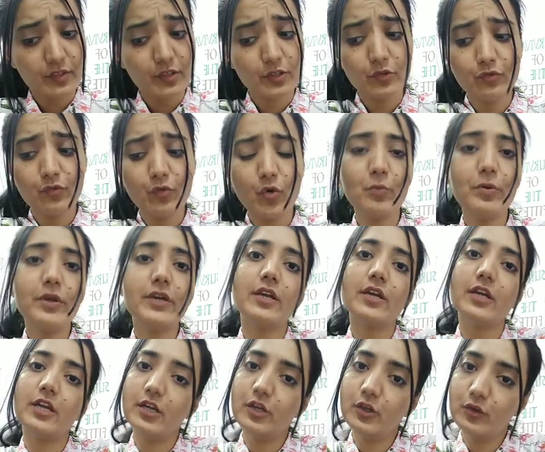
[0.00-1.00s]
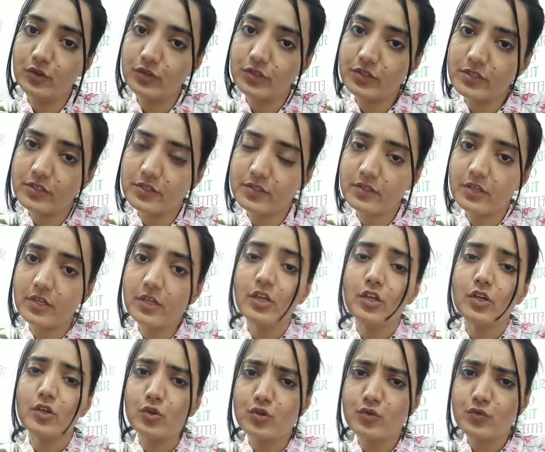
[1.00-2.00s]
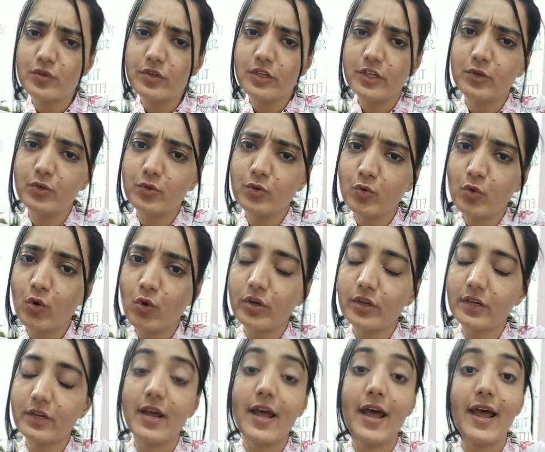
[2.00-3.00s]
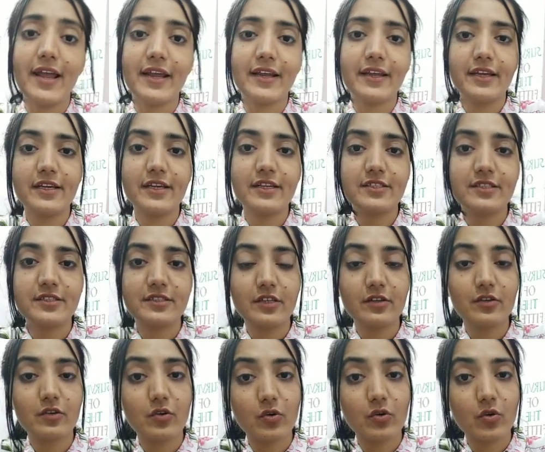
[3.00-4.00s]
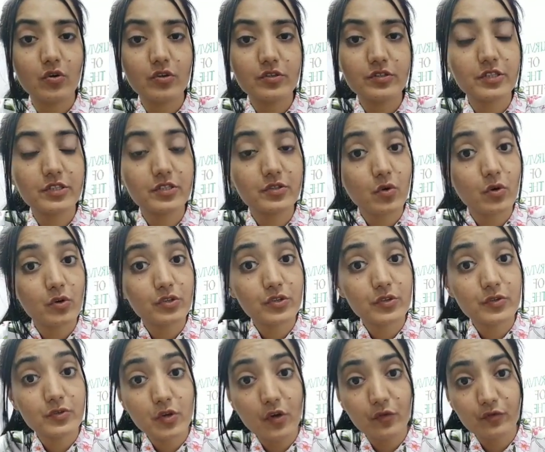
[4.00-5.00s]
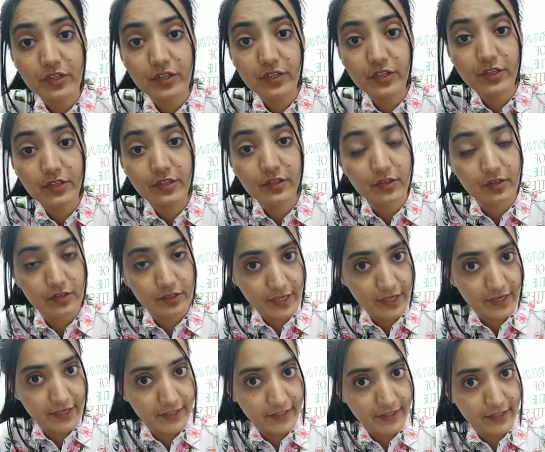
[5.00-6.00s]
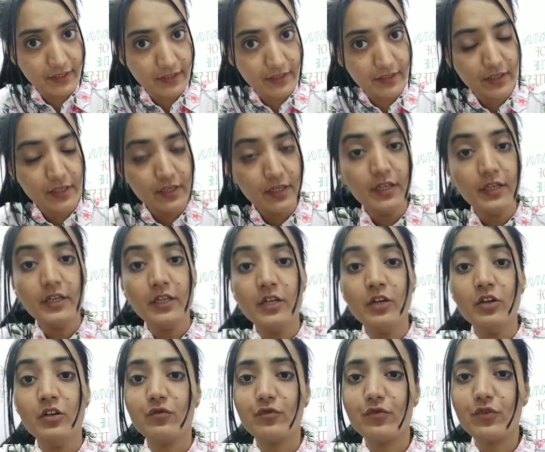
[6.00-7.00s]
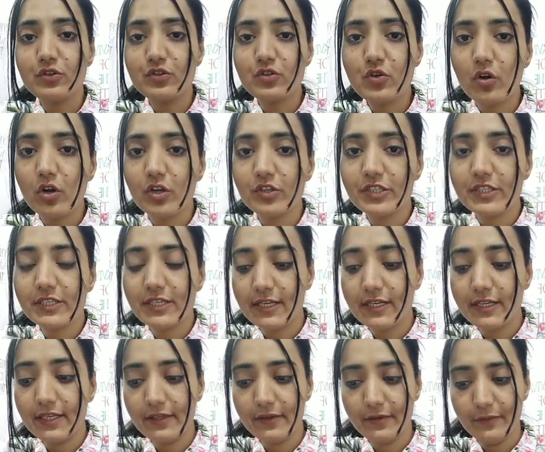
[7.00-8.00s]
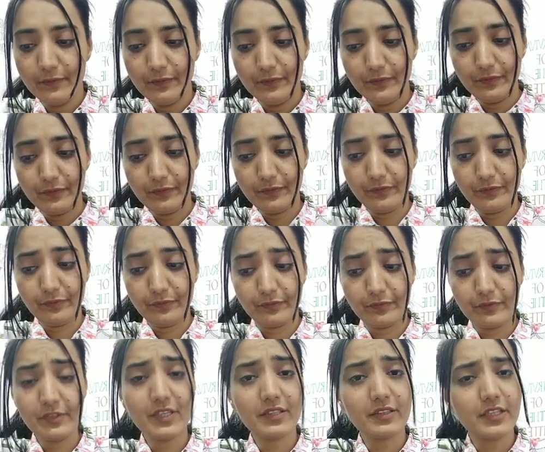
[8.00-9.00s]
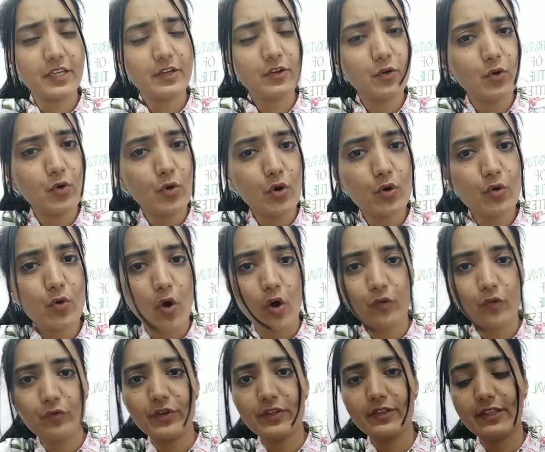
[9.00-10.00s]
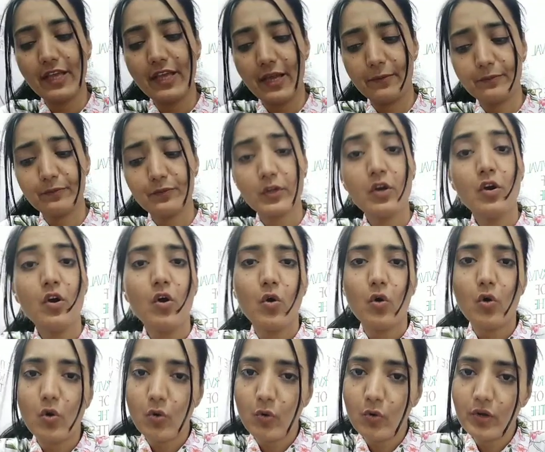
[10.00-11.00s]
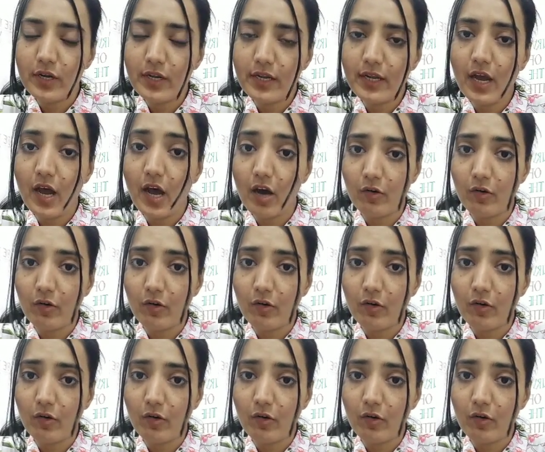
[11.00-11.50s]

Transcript: The phobic individuals usually do not engage in the gross distortions of the reality. Physiologically, nothing go wrong with them, only